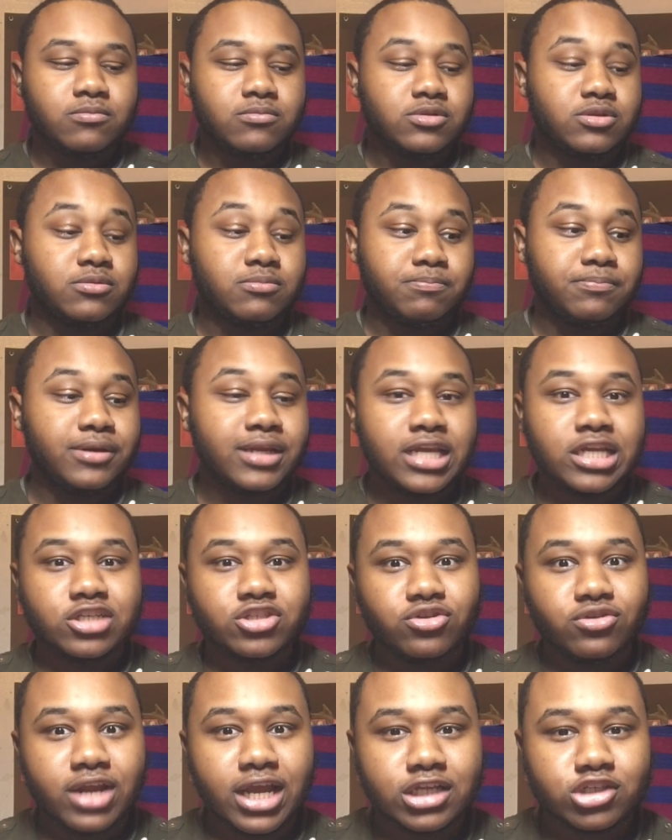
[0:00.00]
Please do
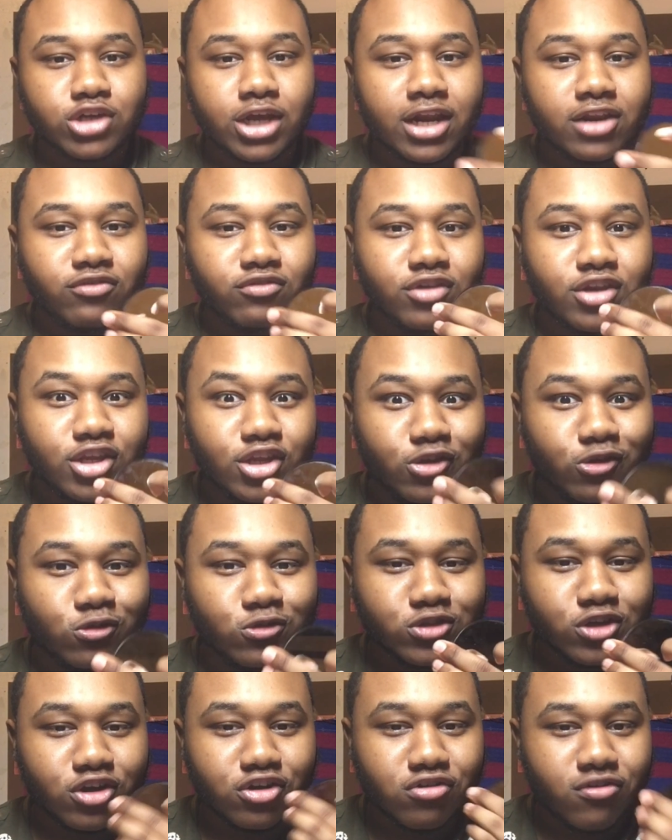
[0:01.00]
not try to reuse a
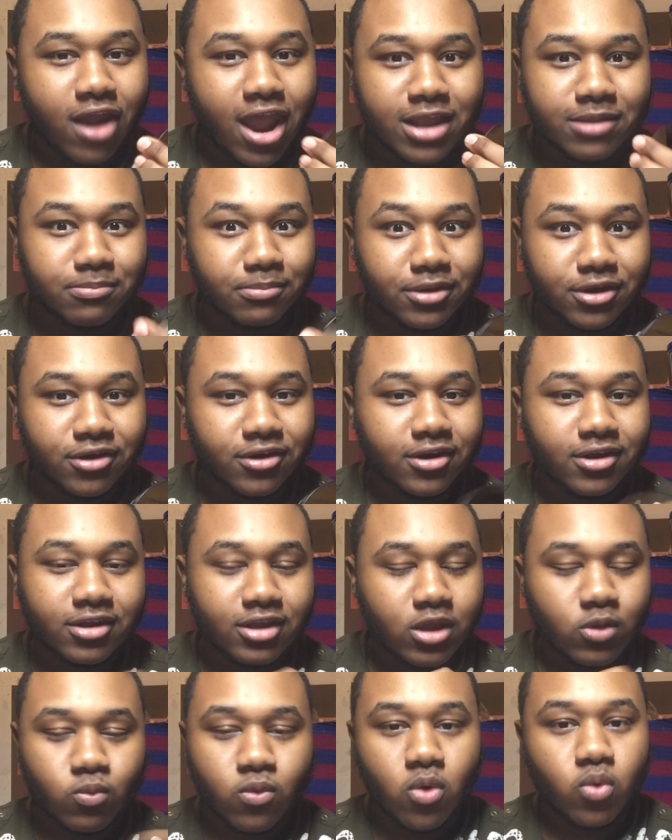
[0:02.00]
cracked mirror. It
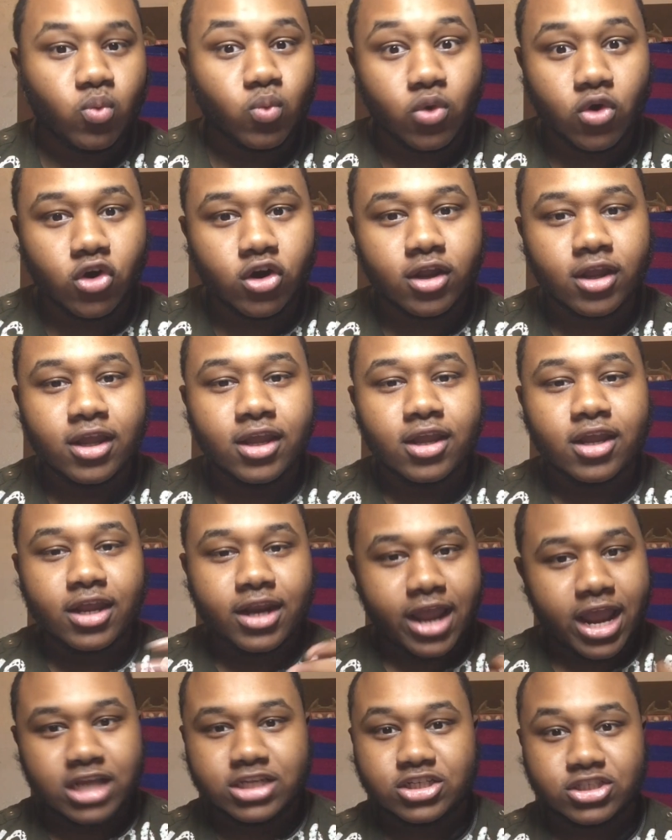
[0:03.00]
won't work. It
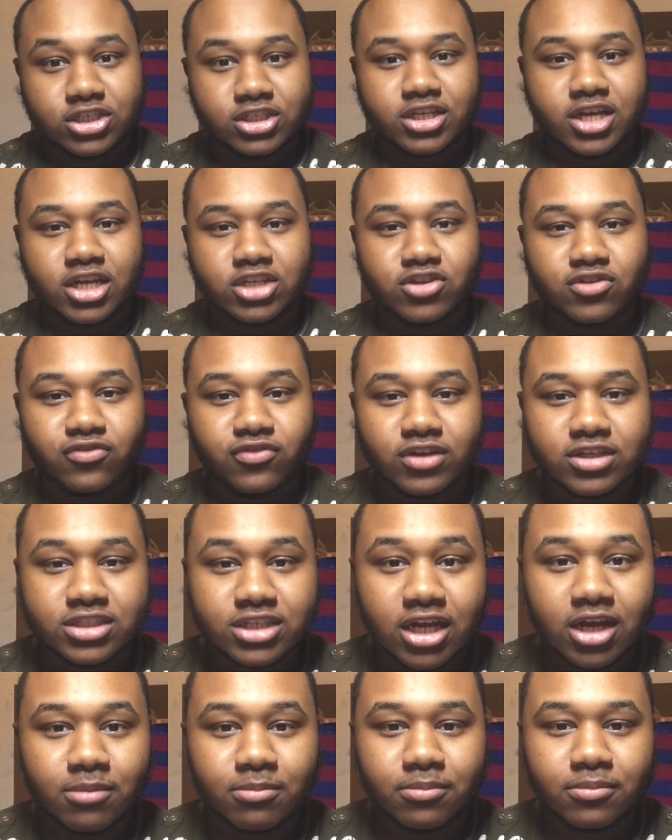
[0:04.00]
actually just cut your fish up.
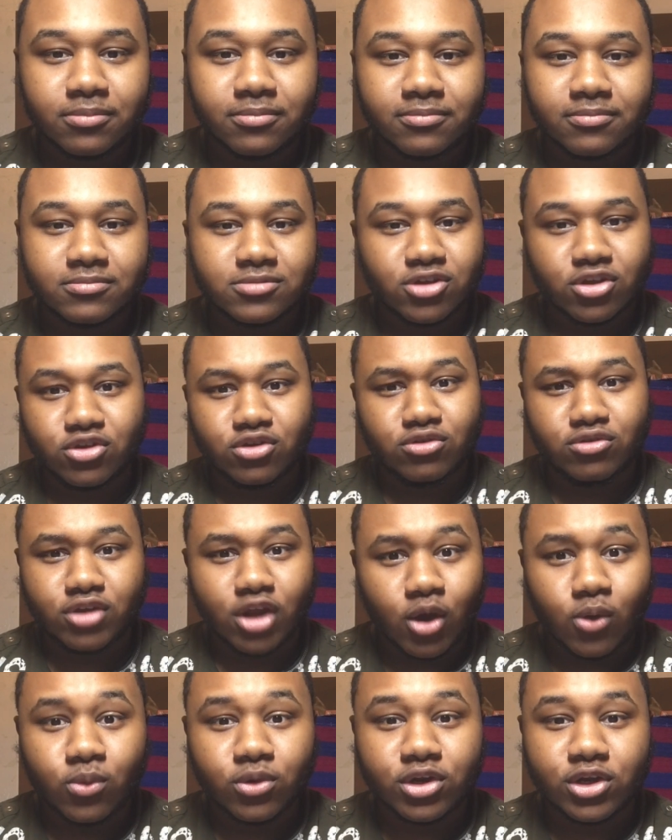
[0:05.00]
So you don't
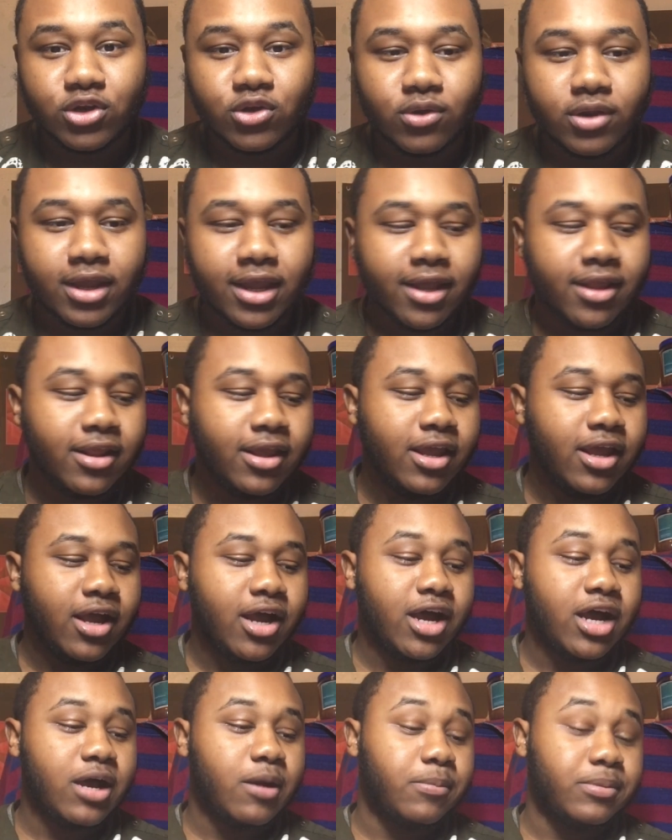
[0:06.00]
want to do that.
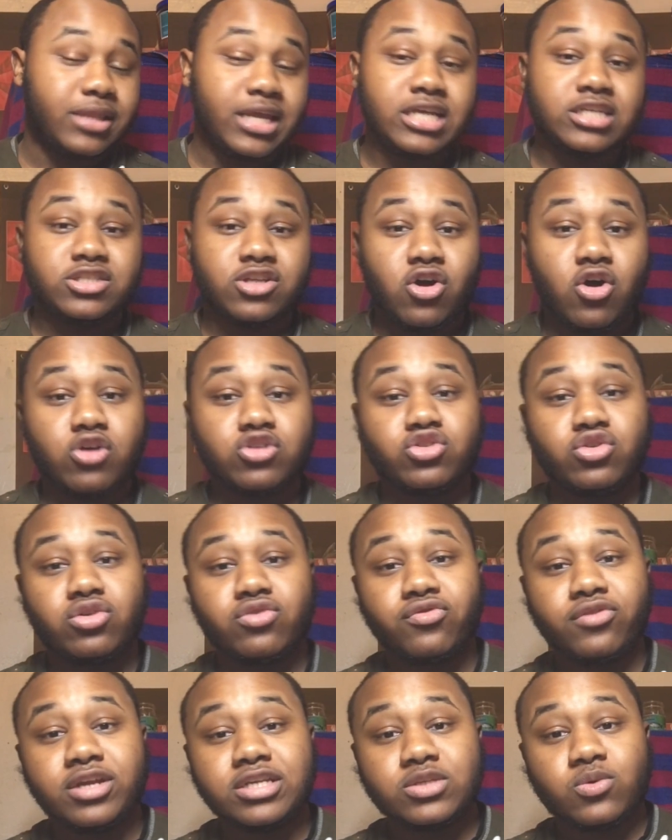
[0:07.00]
But that's also the
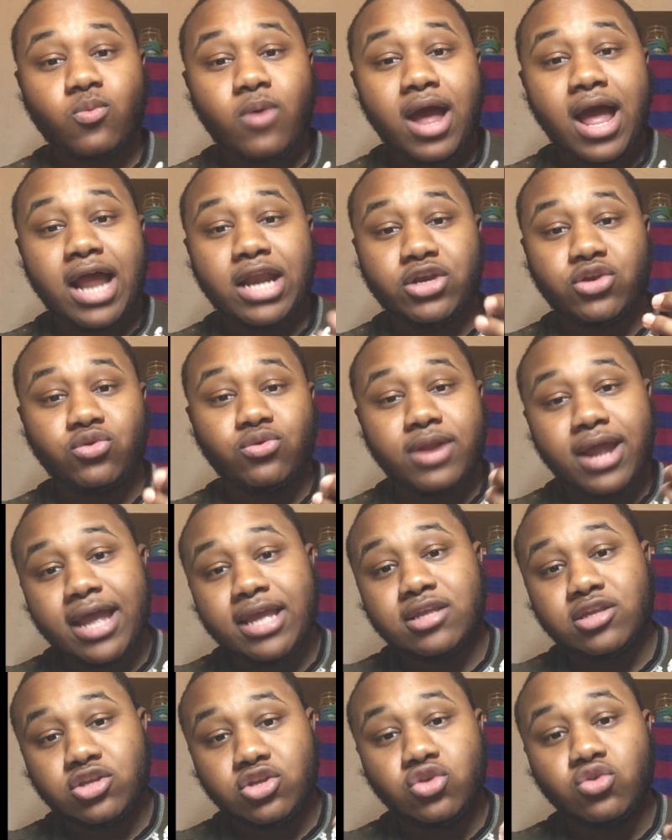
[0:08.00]
reason why I do not
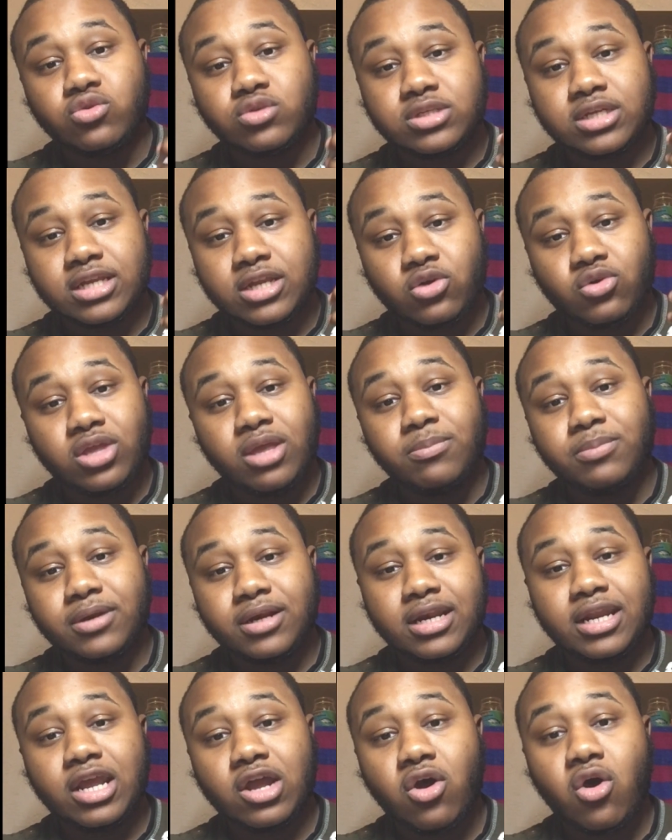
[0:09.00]
use it or keep it in there
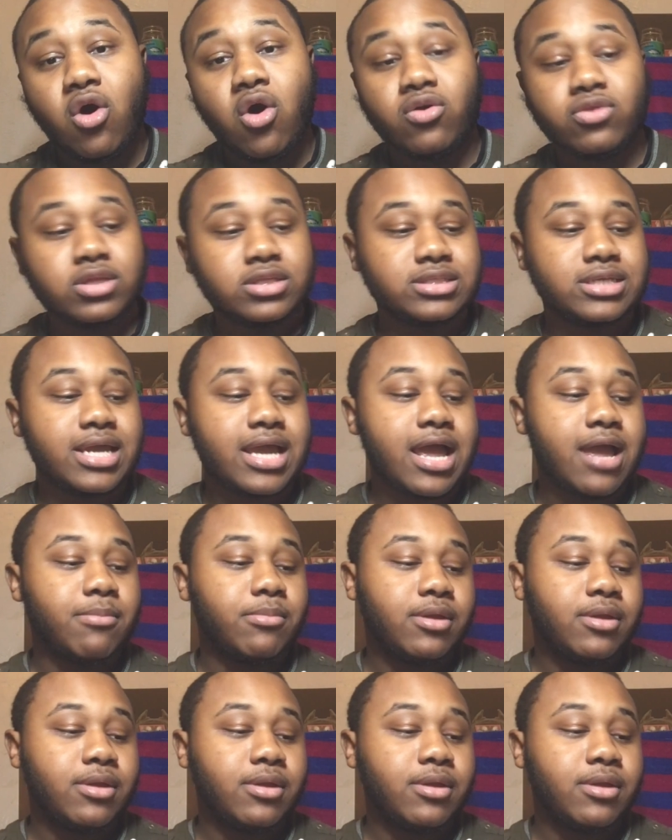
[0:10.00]
all the time.